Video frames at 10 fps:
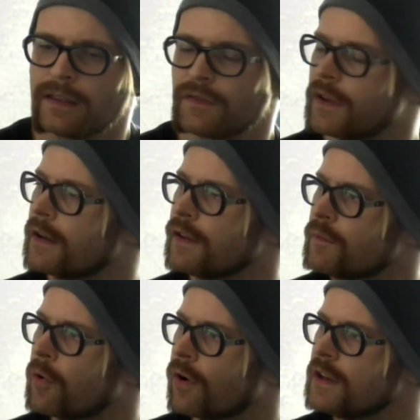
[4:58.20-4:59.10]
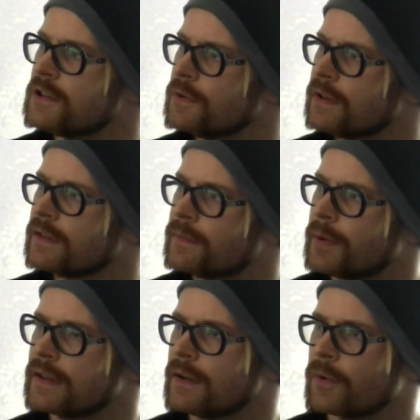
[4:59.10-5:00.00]
got even more into it,
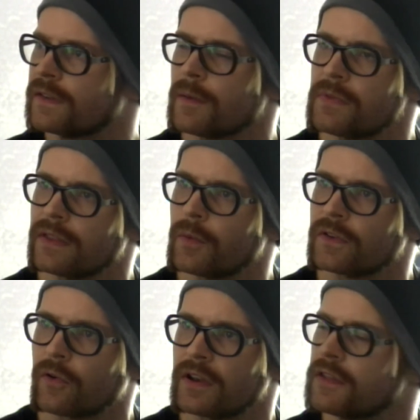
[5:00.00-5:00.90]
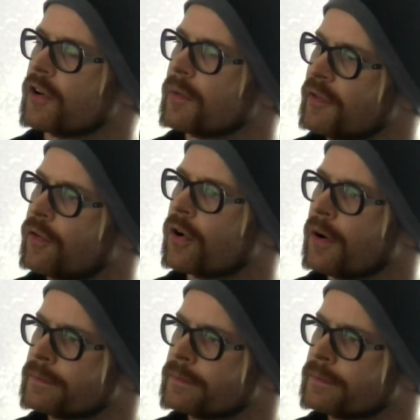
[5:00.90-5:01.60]
but it was something that was already there before.